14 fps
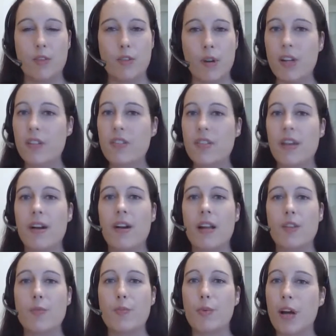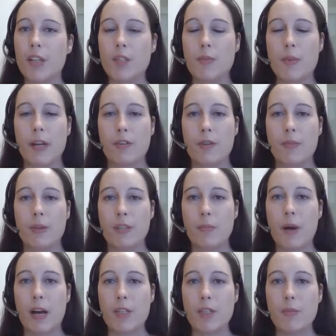drugs that are as broad spectrum as
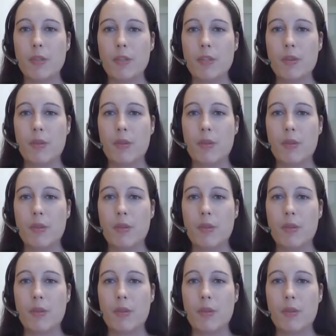possible so